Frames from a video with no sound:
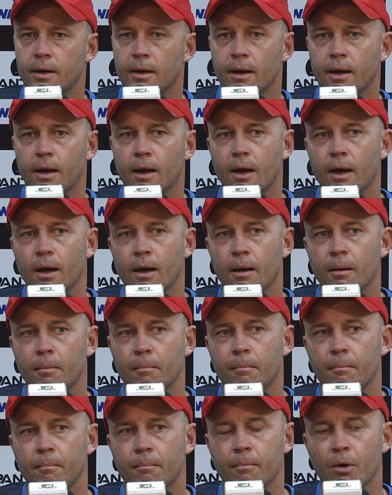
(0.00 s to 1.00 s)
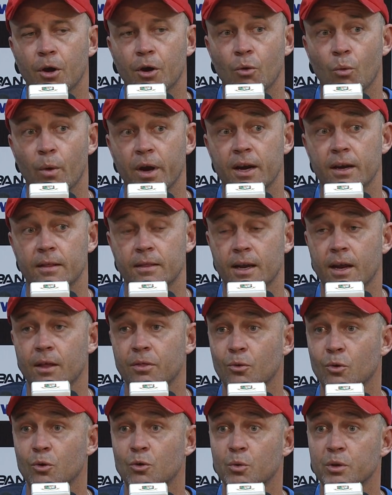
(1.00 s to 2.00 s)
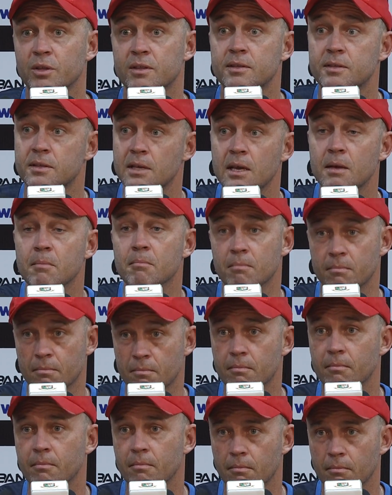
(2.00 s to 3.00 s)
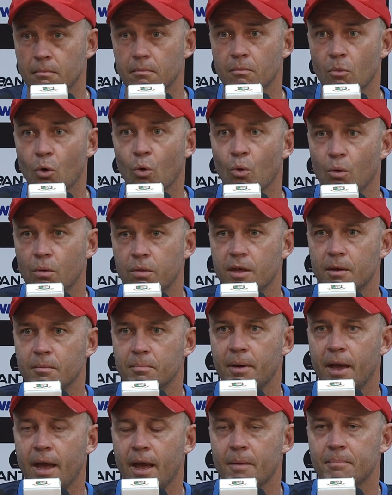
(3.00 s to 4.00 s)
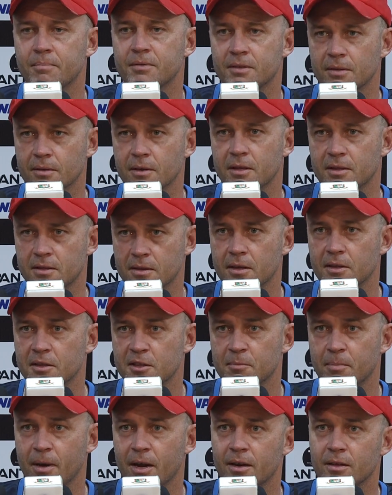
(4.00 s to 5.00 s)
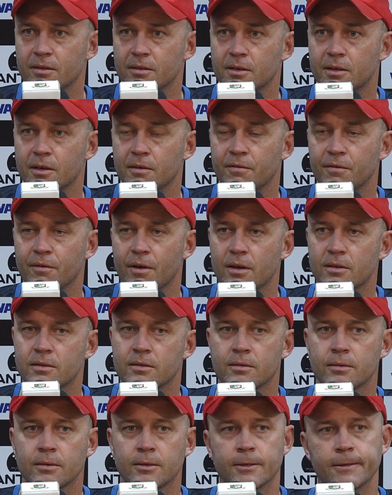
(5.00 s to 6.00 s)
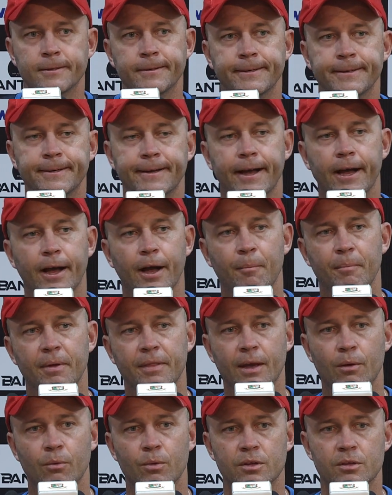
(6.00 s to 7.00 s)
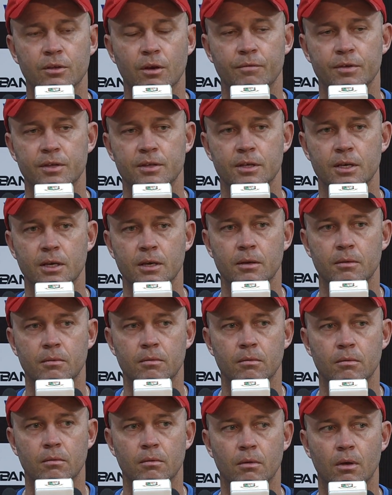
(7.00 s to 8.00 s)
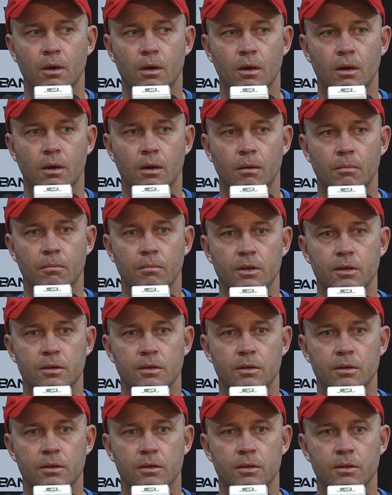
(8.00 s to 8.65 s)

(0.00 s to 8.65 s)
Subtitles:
on a wicket that I thought would seem more than perhaps that spun as it did for us. And that was obviously the